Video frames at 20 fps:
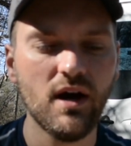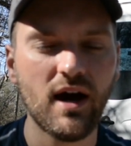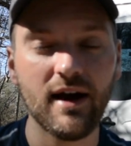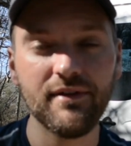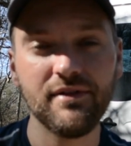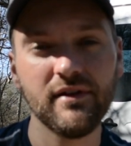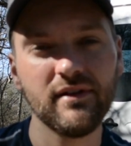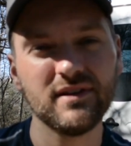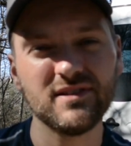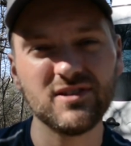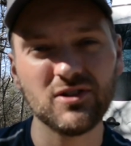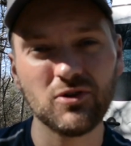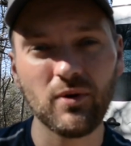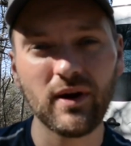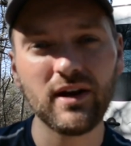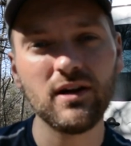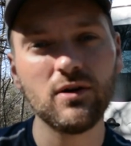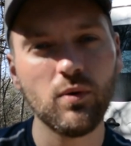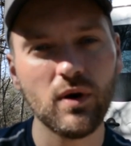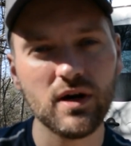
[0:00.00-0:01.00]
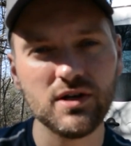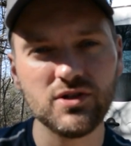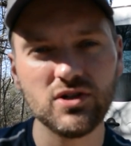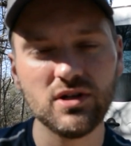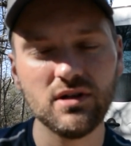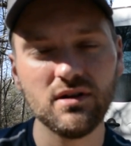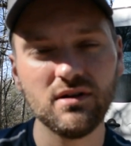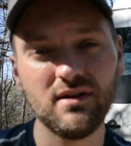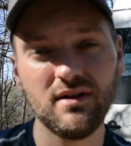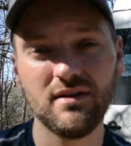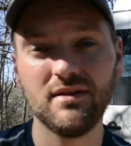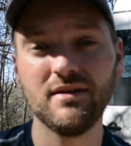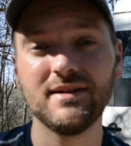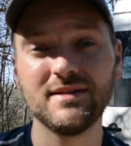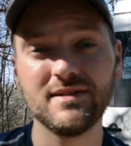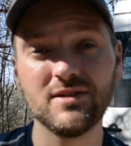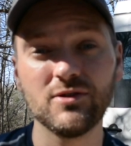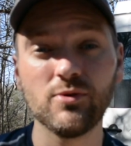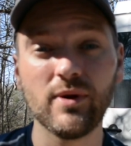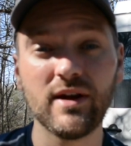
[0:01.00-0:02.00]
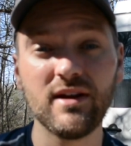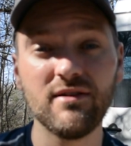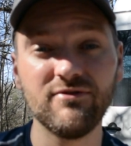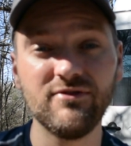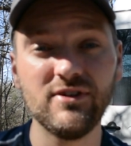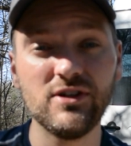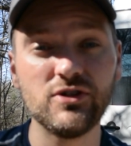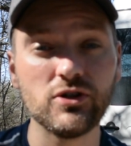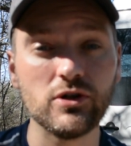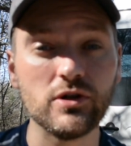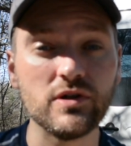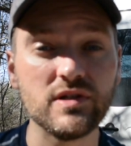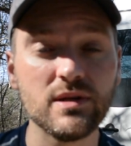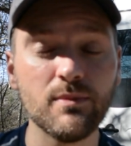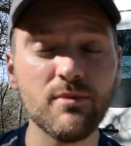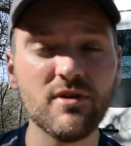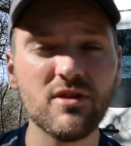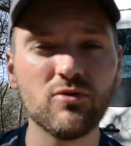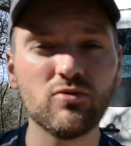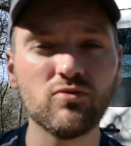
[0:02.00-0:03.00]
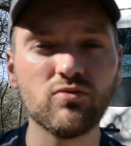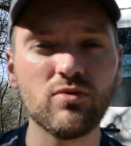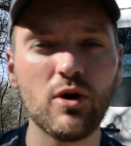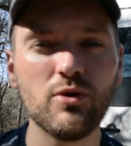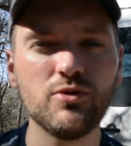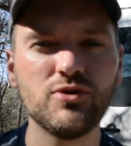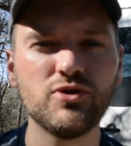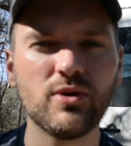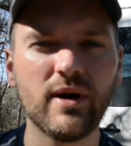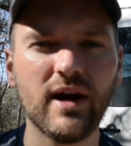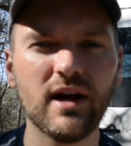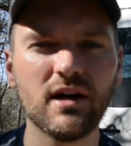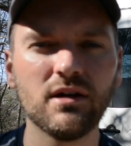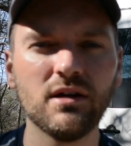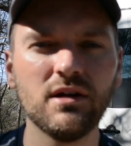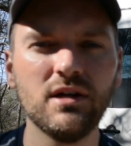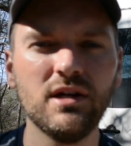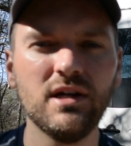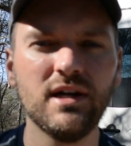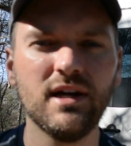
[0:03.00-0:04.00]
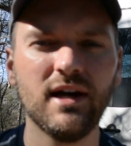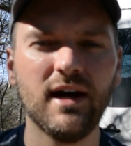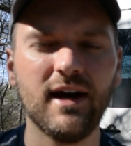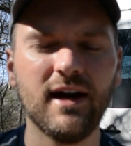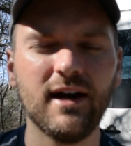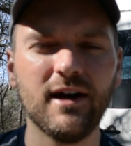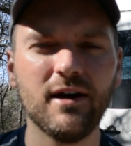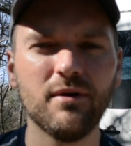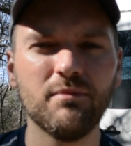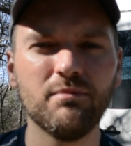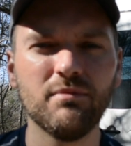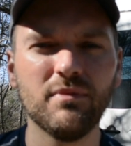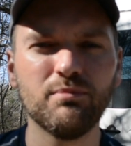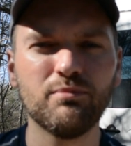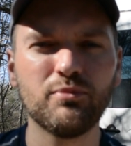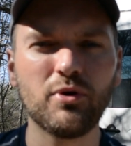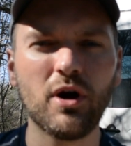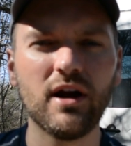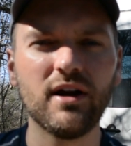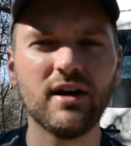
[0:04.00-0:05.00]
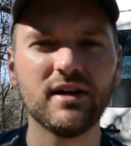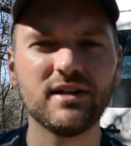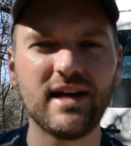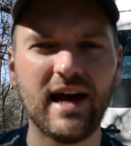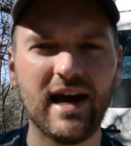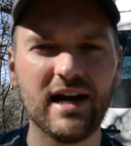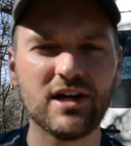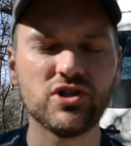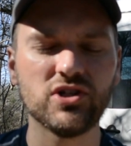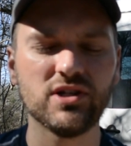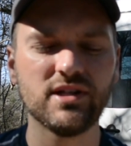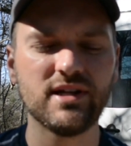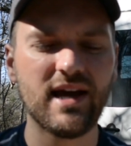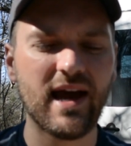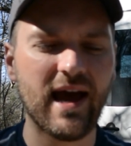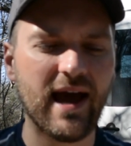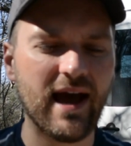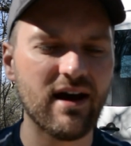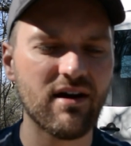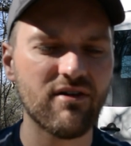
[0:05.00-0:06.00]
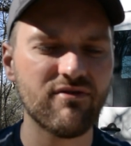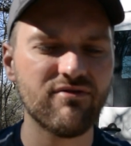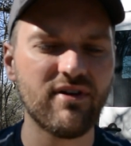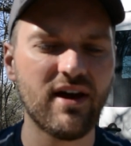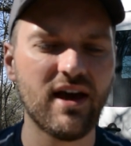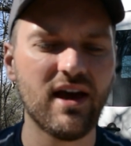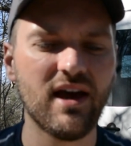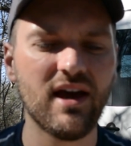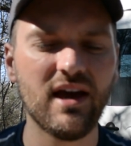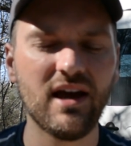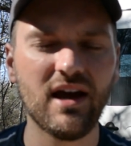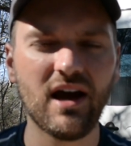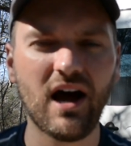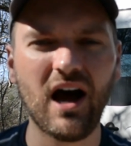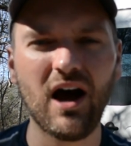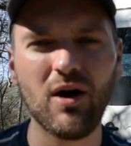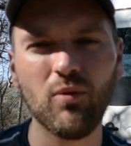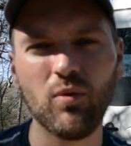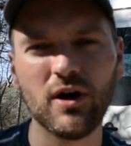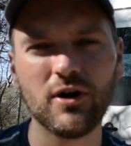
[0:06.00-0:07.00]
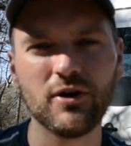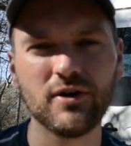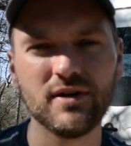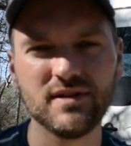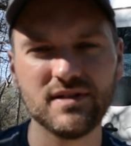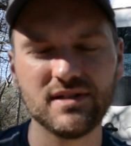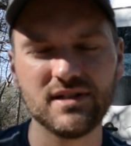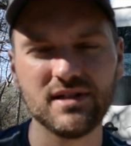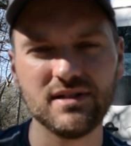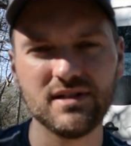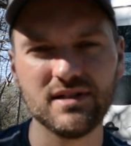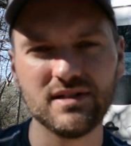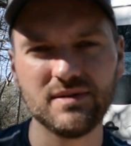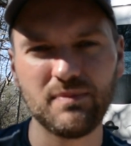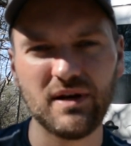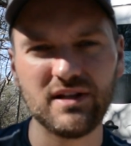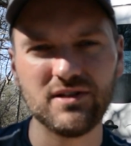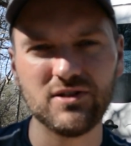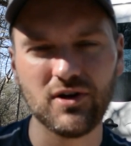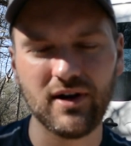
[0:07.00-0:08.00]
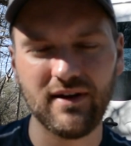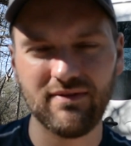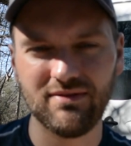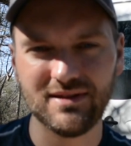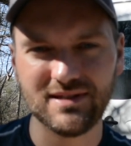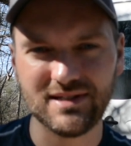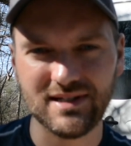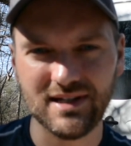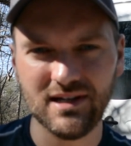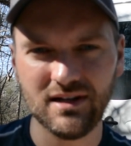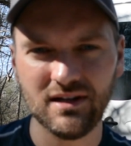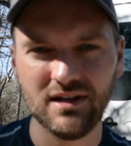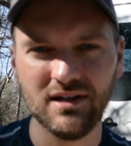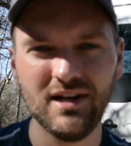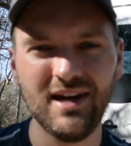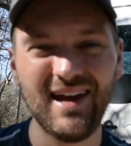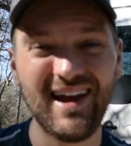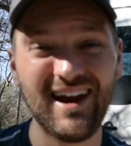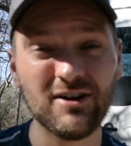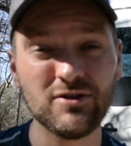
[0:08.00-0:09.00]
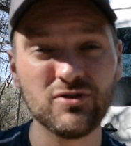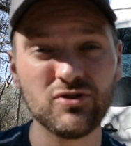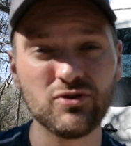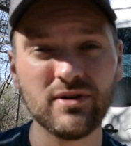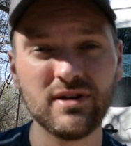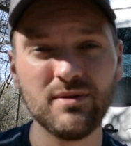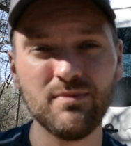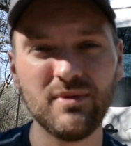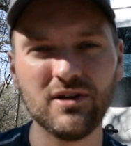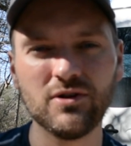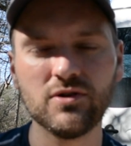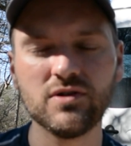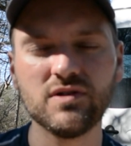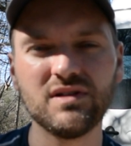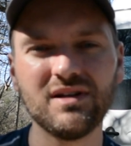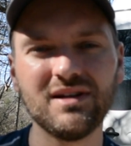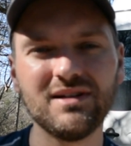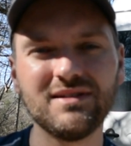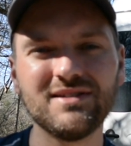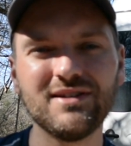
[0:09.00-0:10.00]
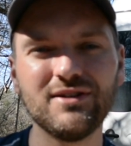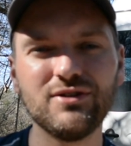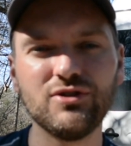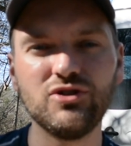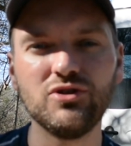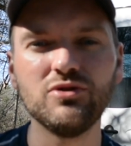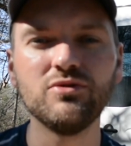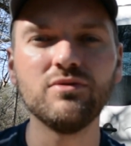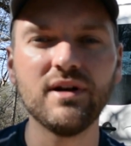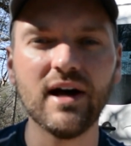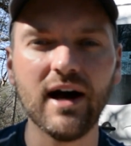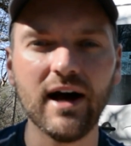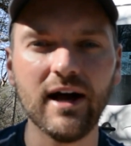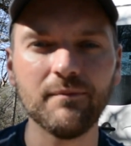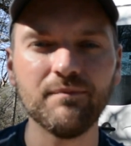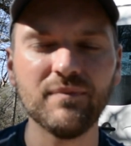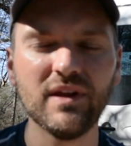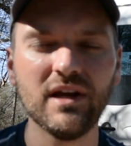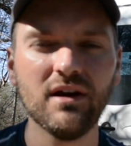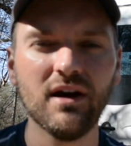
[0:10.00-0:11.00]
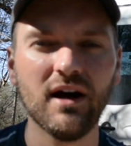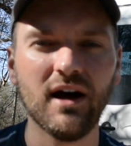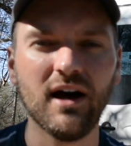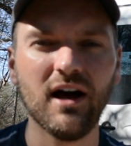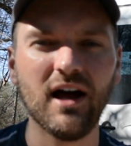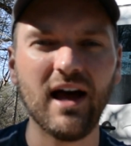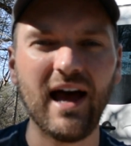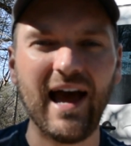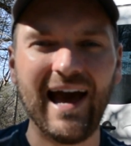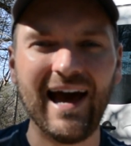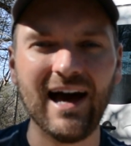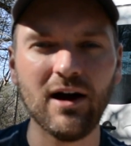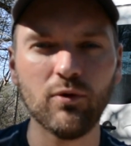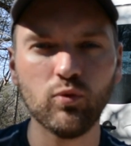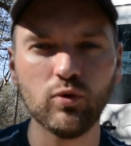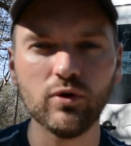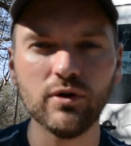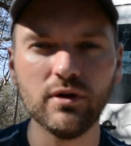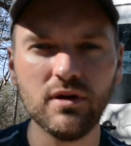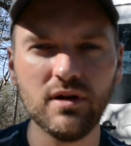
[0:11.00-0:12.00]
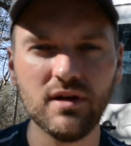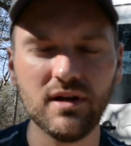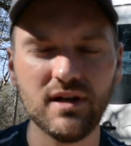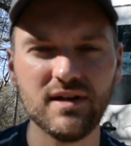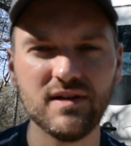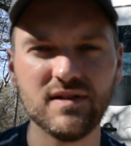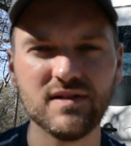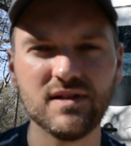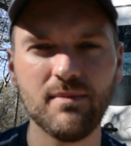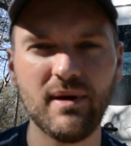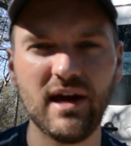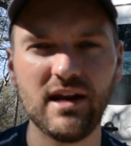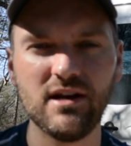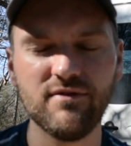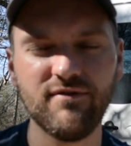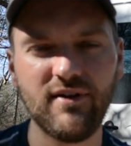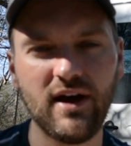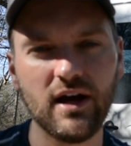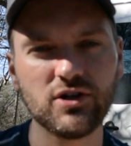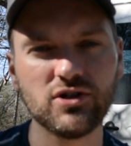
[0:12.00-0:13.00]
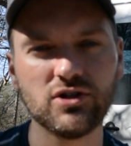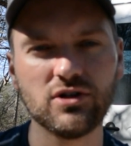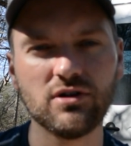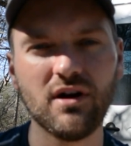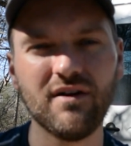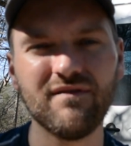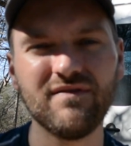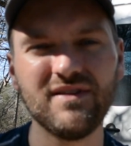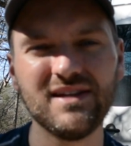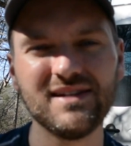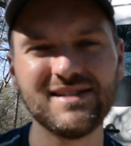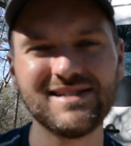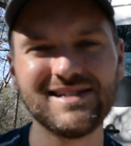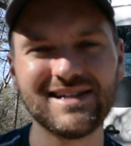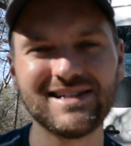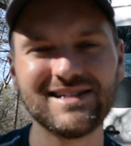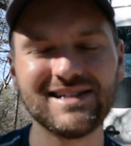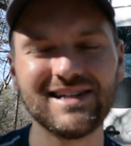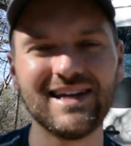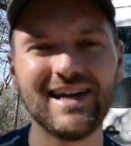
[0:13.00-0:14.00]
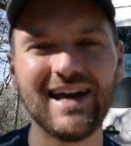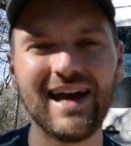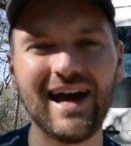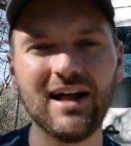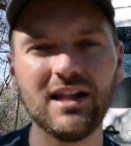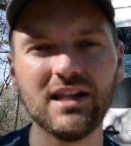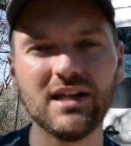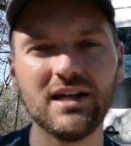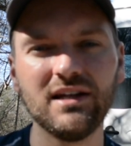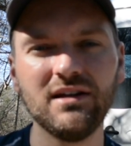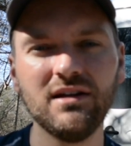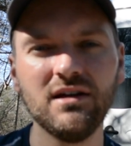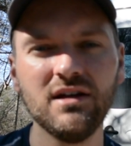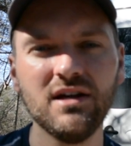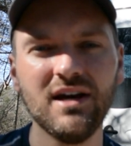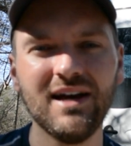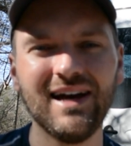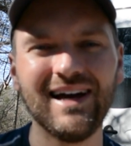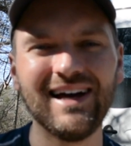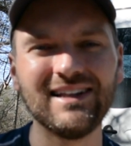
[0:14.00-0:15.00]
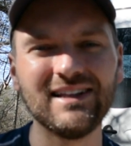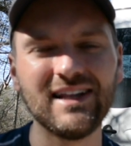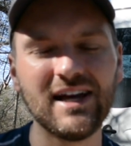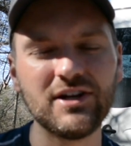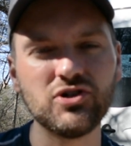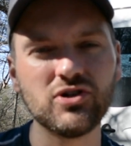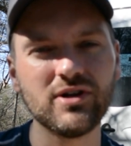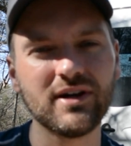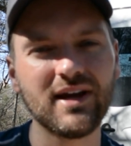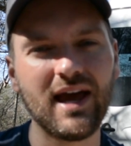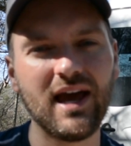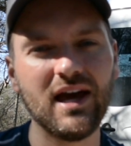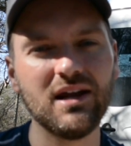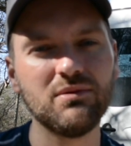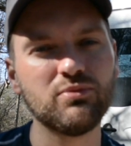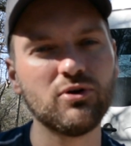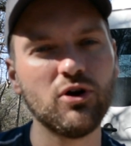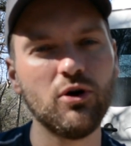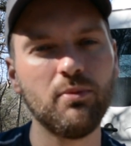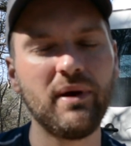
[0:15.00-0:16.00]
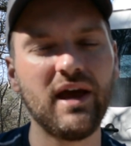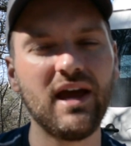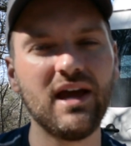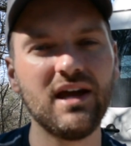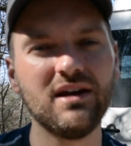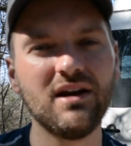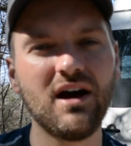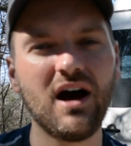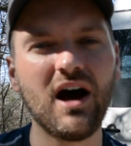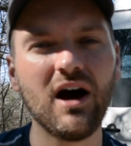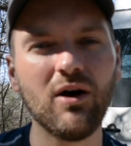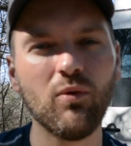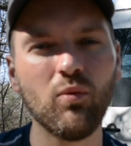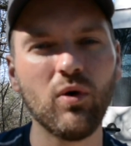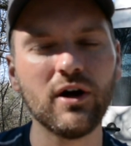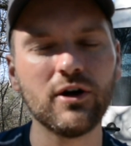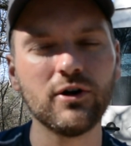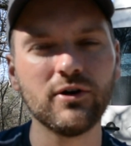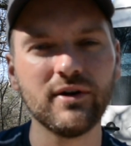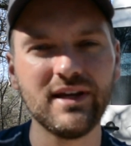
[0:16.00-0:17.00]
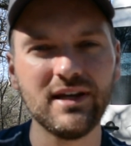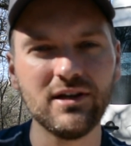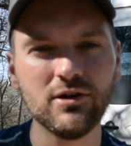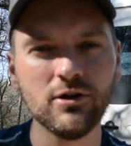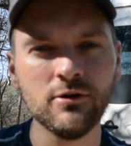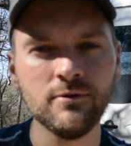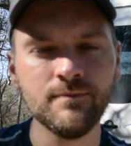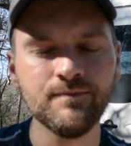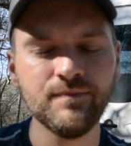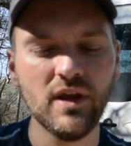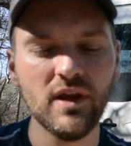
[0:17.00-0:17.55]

I think that's a great question, and I think it's a great feature. Some of the Road Trek product actually have a hot water instant dispenser at the sink. Airstream Interstates do not. Atwood is the manufacturer of the 6-gallon electric and propane hot water heater,